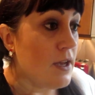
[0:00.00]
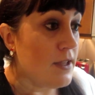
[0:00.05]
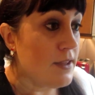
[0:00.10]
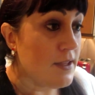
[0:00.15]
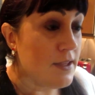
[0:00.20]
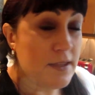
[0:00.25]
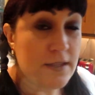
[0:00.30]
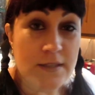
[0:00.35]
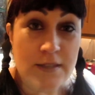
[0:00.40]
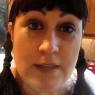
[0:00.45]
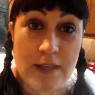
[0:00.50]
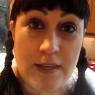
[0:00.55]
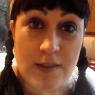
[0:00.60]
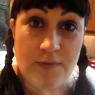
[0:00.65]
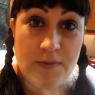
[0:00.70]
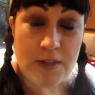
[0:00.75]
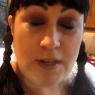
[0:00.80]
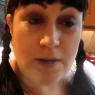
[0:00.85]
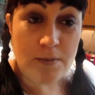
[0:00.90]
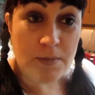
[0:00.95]
and then this
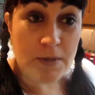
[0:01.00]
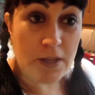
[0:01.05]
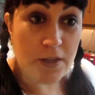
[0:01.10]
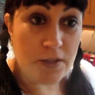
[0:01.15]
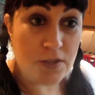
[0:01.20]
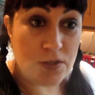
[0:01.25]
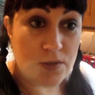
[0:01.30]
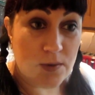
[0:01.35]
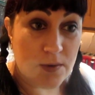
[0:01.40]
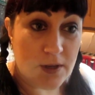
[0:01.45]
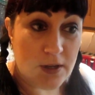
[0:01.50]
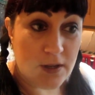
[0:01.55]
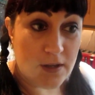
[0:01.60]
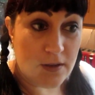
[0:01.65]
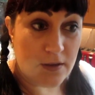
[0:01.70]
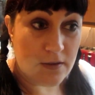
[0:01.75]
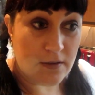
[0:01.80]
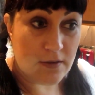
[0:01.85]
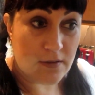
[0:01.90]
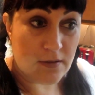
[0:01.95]
evening I'm going to
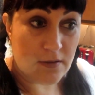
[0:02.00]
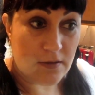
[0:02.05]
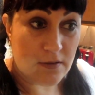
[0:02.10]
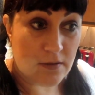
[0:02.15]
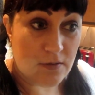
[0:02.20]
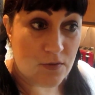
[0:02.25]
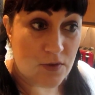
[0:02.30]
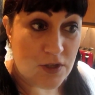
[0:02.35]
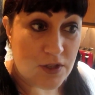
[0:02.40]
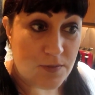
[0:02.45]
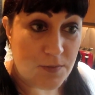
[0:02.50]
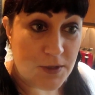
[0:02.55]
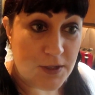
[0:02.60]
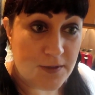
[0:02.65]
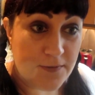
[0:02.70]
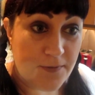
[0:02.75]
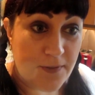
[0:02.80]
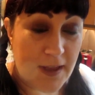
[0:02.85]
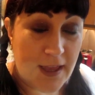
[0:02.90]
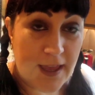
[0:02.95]
a
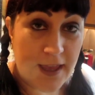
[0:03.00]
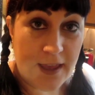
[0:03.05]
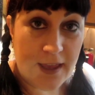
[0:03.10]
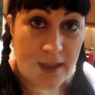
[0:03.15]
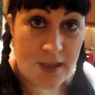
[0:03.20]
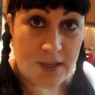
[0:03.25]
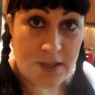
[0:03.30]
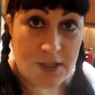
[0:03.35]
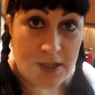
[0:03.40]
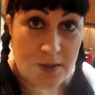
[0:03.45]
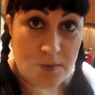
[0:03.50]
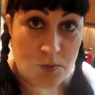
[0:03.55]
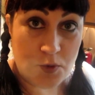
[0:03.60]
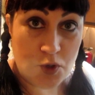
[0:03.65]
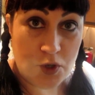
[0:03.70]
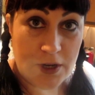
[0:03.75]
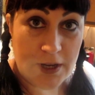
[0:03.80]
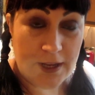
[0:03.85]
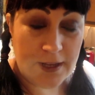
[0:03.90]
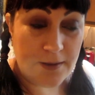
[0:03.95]
Christmas fair in
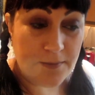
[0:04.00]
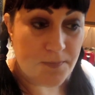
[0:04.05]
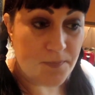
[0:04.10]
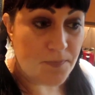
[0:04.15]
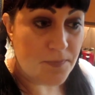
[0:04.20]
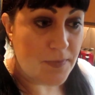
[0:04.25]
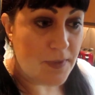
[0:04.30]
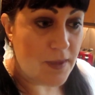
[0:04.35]
Tiptree.